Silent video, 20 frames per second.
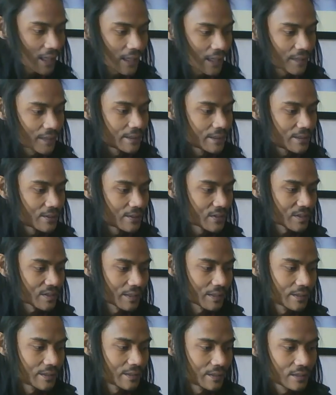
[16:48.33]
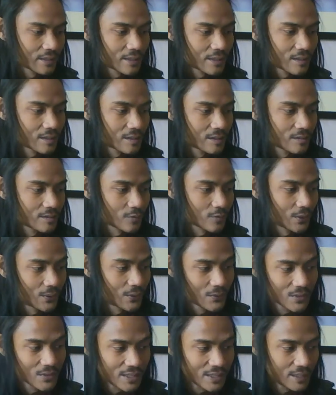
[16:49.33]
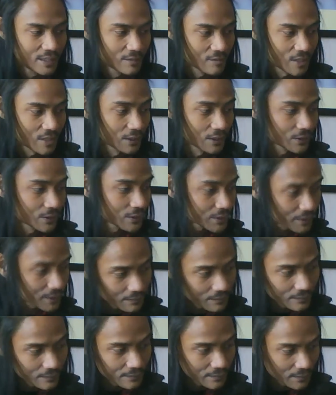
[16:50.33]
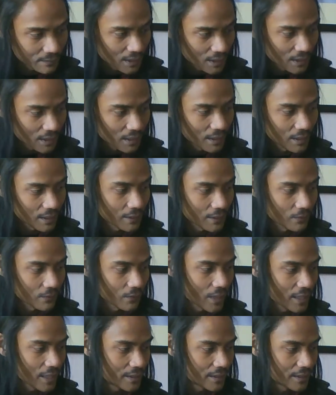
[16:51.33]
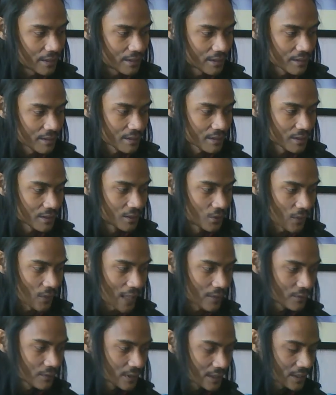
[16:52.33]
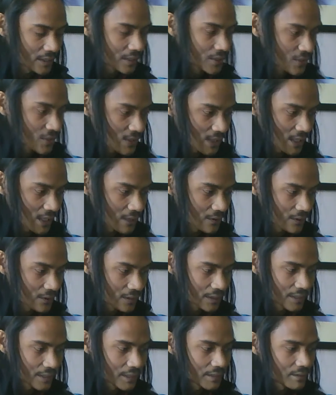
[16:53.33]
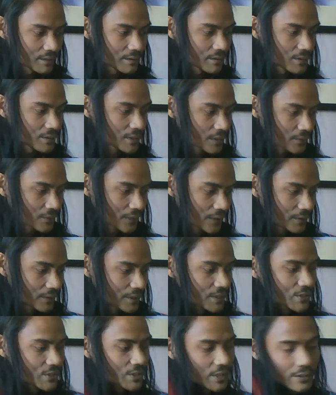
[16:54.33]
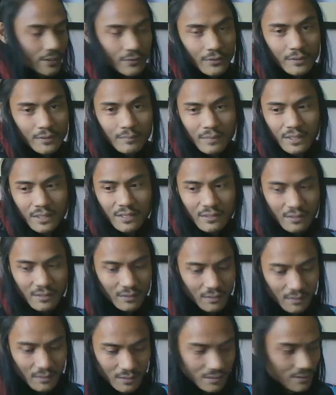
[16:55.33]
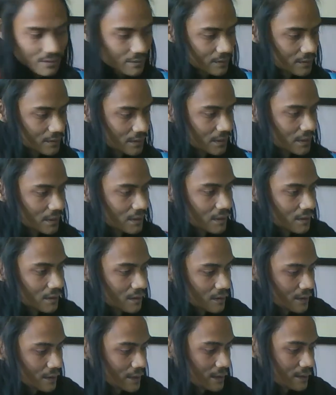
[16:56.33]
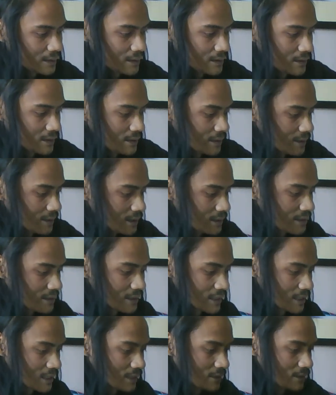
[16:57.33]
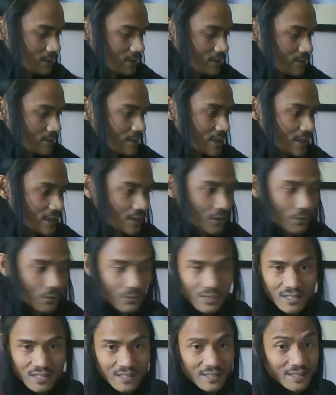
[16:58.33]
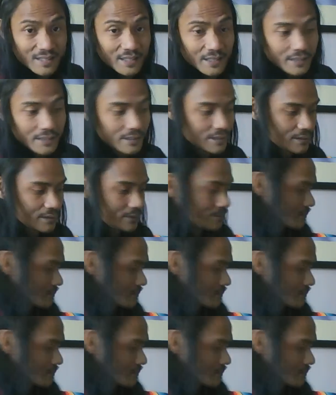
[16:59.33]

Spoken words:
And then you study like the frequency of color. Like red is grounding and chakra. Yeah, you know, it's the grounding chakra, but it's also like the color of the note C.